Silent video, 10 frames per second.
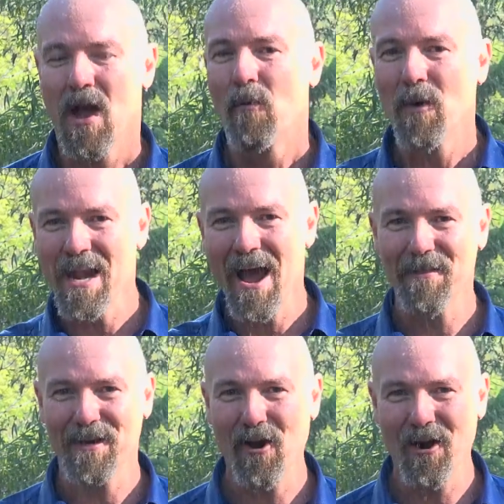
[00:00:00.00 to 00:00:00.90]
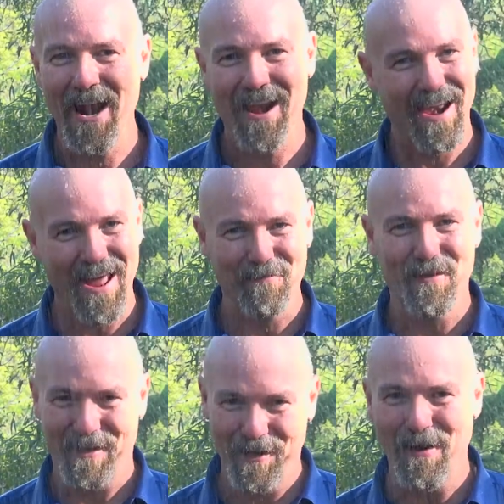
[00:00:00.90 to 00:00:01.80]
We know that you're going to love
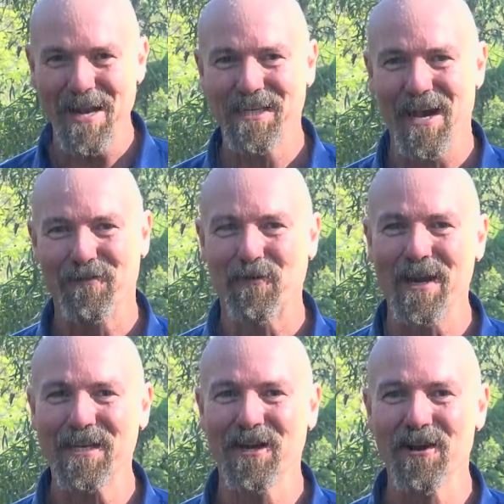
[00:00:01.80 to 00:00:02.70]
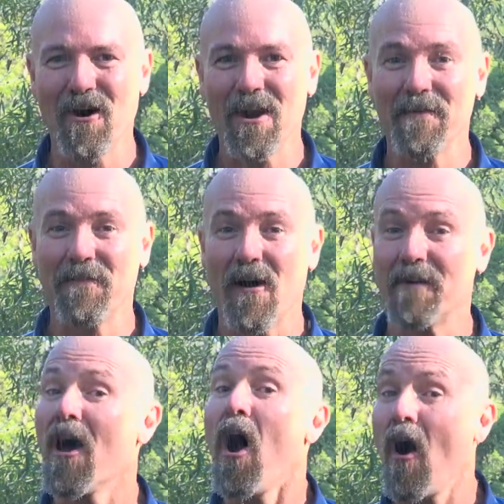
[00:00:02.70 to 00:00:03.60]
the UHF
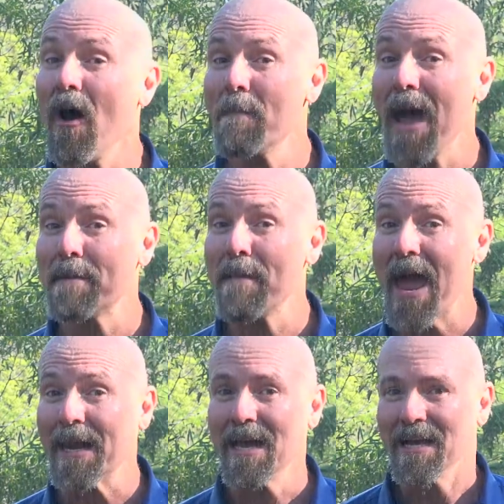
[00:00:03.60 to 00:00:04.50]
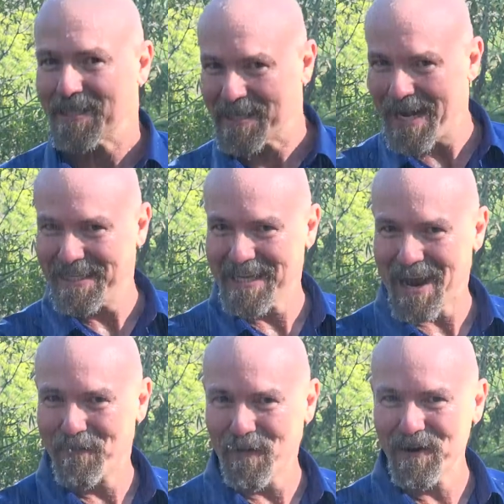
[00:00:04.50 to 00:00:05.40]
2295. I'm Mad Matt. Stay
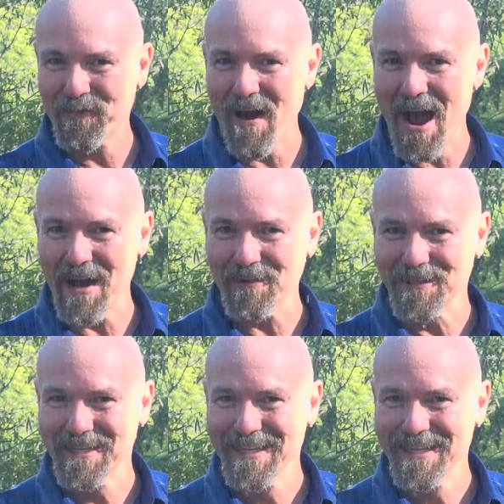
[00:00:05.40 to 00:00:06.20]
safe on the trails.